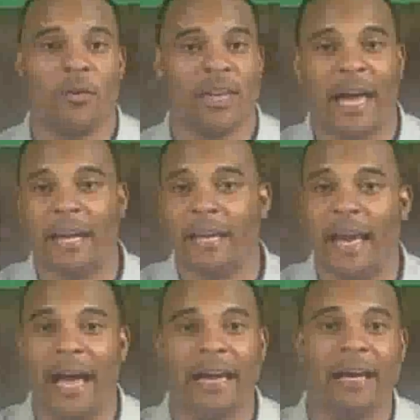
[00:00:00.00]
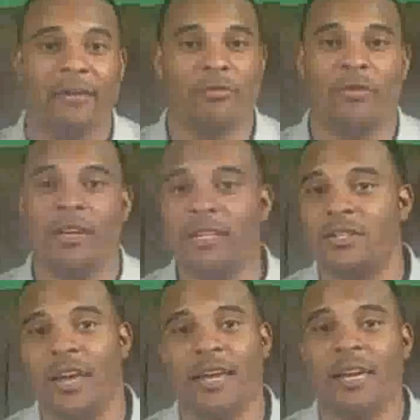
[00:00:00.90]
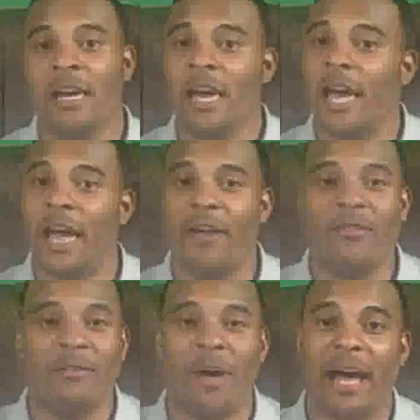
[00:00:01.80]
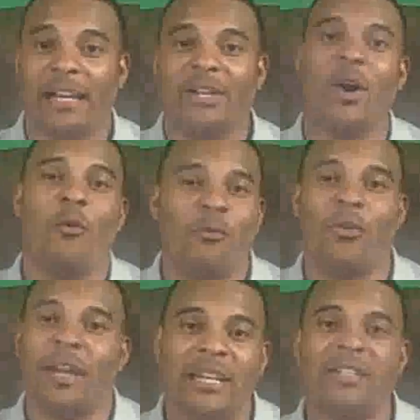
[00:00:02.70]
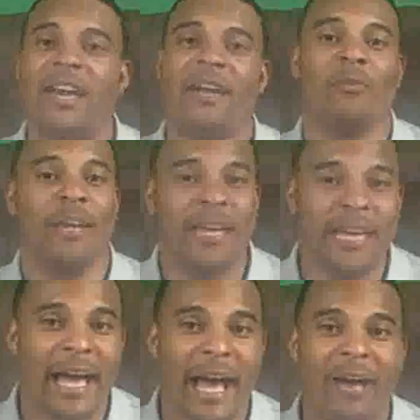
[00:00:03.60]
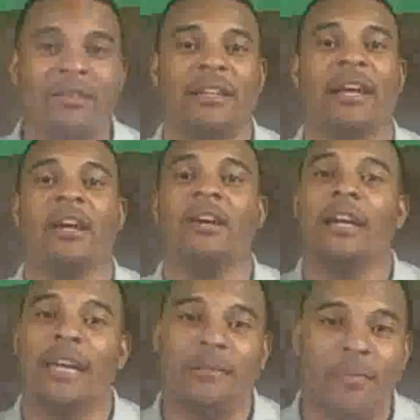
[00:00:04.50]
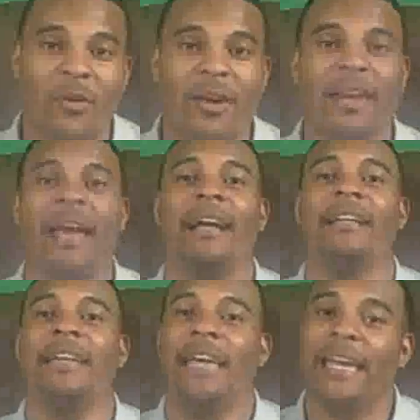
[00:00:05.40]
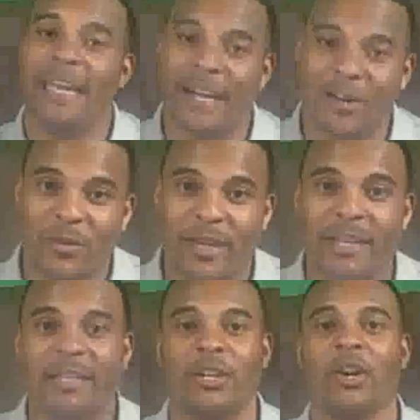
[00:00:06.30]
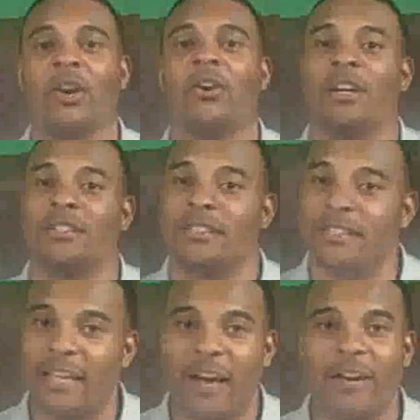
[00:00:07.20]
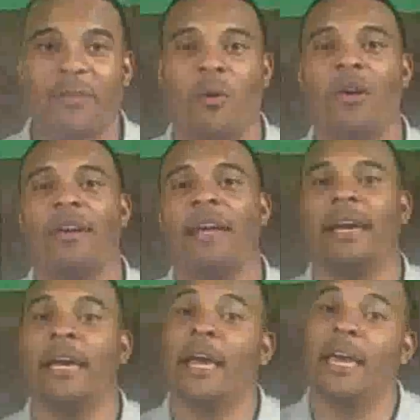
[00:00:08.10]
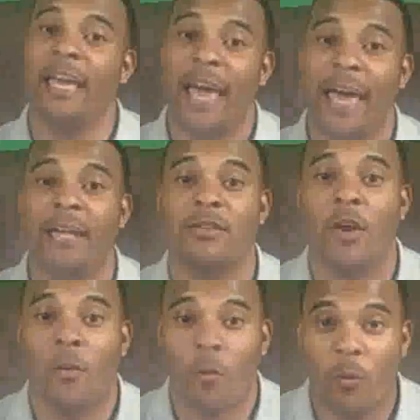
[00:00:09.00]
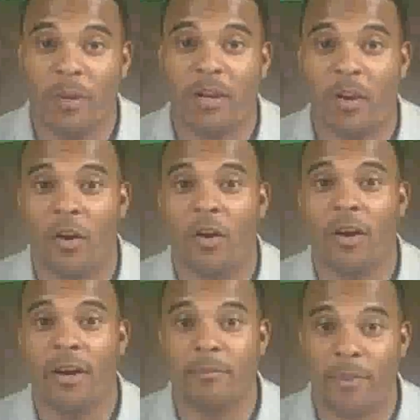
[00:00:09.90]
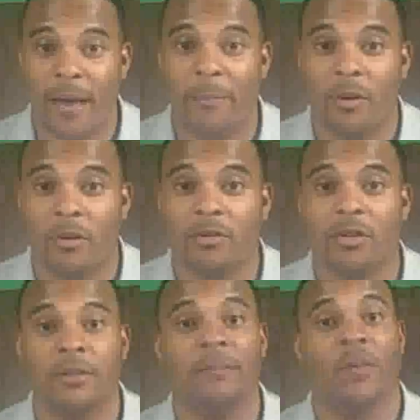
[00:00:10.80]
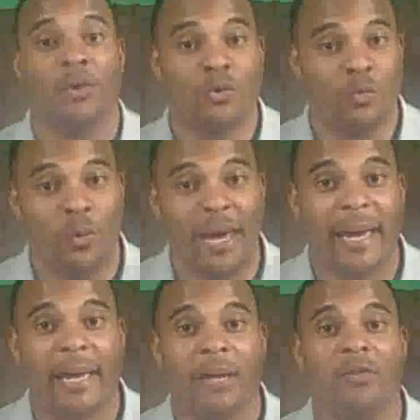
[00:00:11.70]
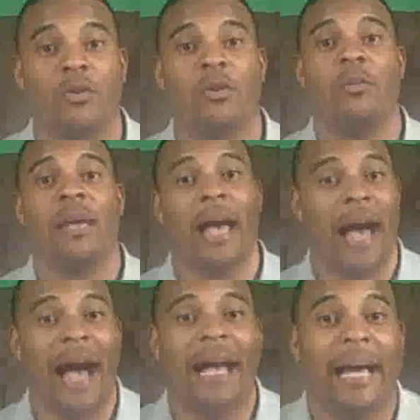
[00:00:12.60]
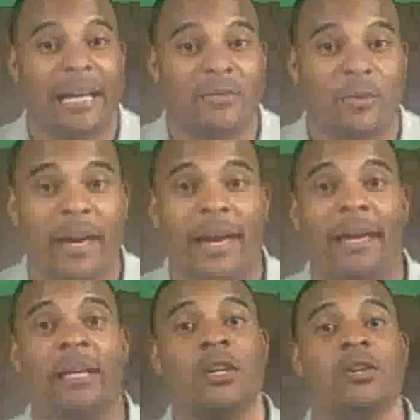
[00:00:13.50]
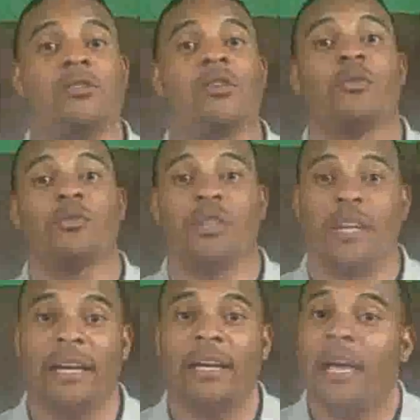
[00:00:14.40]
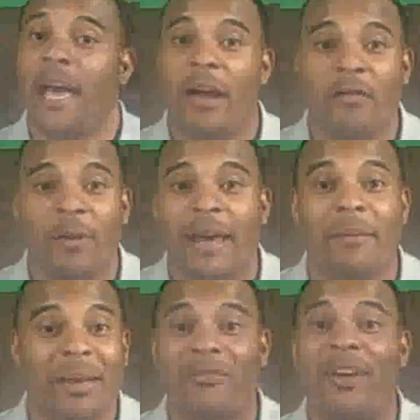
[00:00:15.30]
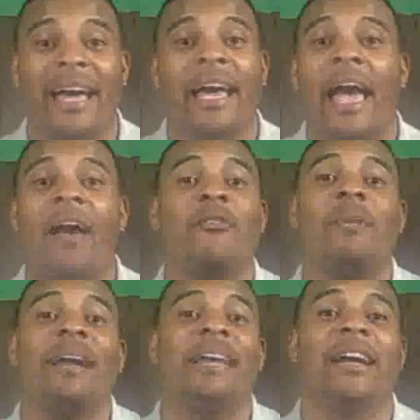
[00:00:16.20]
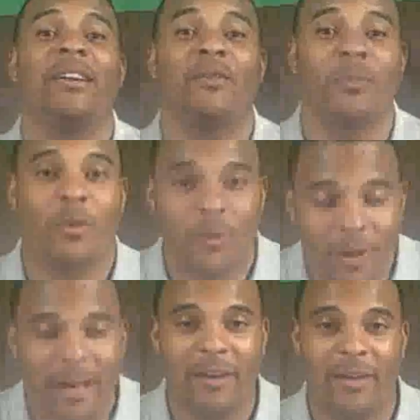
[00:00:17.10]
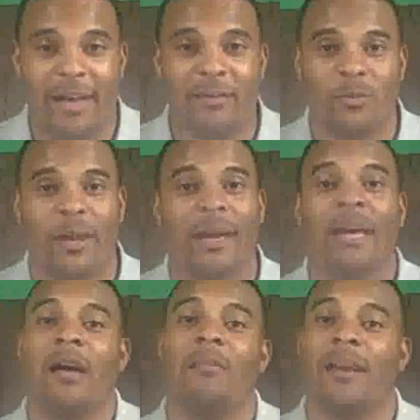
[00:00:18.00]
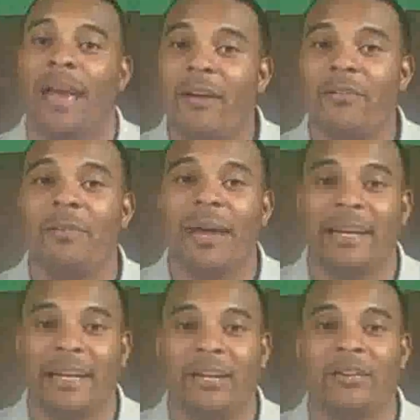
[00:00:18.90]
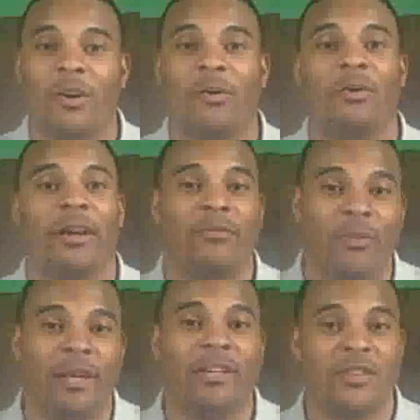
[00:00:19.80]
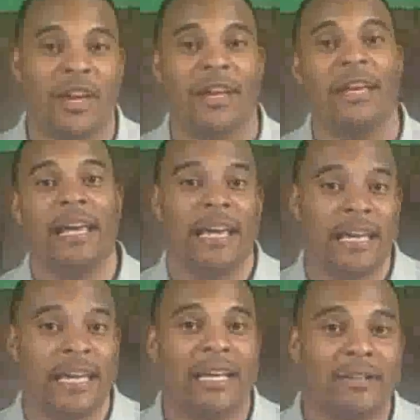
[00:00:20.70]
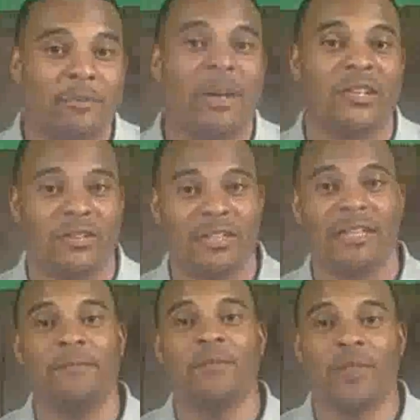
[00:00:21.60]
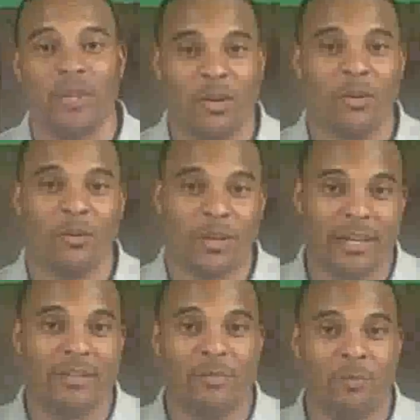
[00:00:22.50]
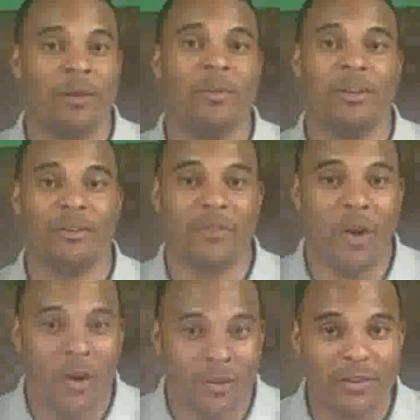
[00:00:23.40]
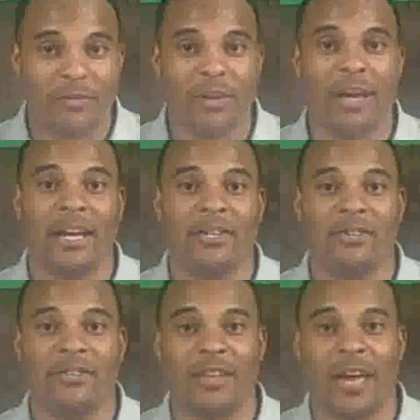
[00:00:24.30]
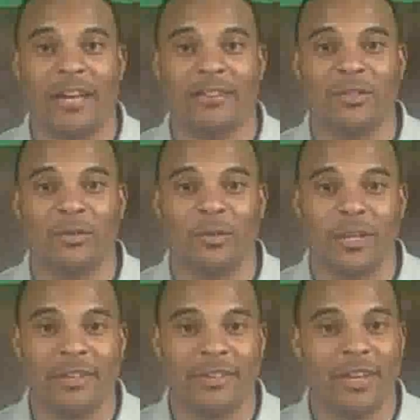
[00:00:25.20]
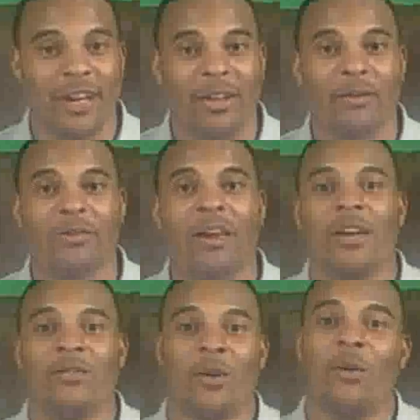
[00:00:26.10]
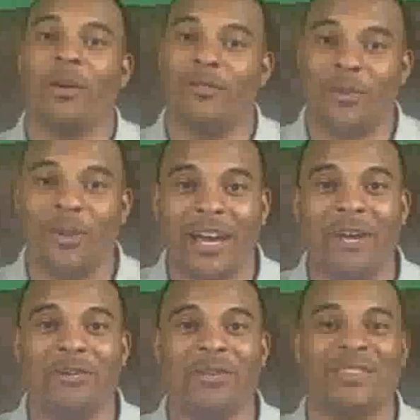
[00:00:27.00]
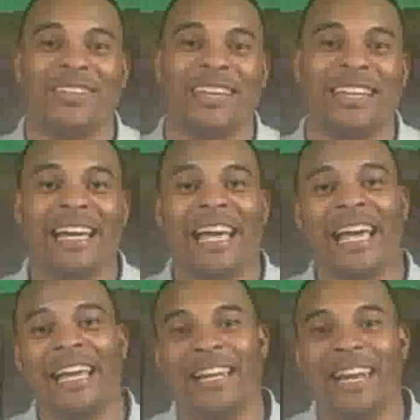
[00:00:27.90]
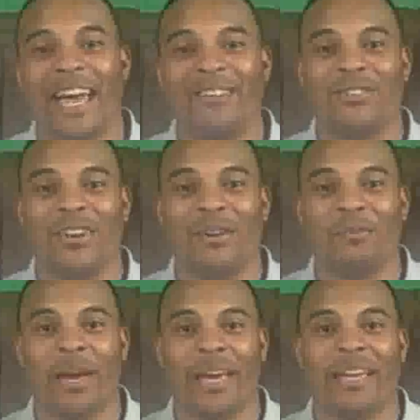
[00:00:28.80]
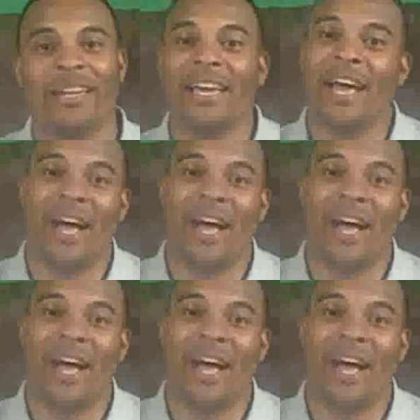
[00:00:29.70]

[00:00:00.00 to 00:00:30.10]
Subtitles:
We got a guy here, Freddie J. Everybody know Freddie J. When he out there, he more likely he gonna get the girl, because this is how he walk in. He has what we call in pop culture swag. You know what I mean? I got swag. You know what I'm saying? Everybody, matter of fact, everybody here at Triple Crown got swag. But everybody here knows that Freddie J. He especially gets women of all different ages, sizes, creeds, and colors. So if you're interested in a nice young man,